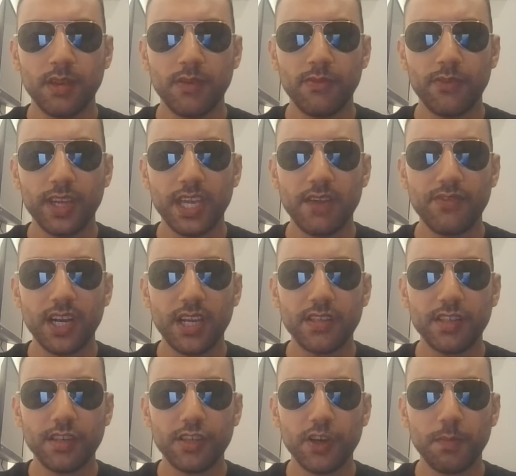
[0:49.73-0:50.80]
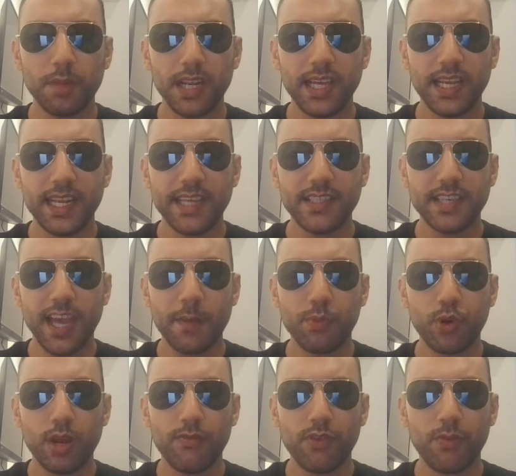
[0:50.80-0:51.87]
Forgiveness is completely
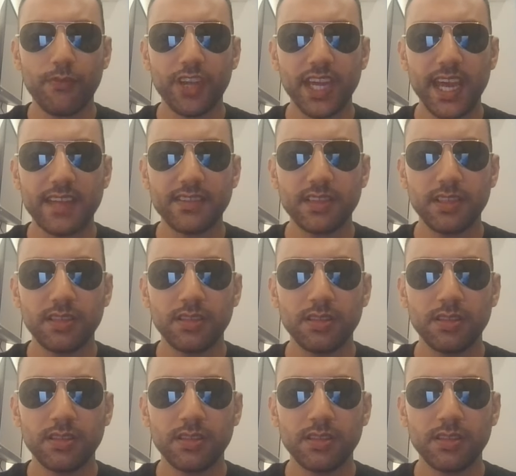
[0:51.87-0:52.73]
separate from forgetting.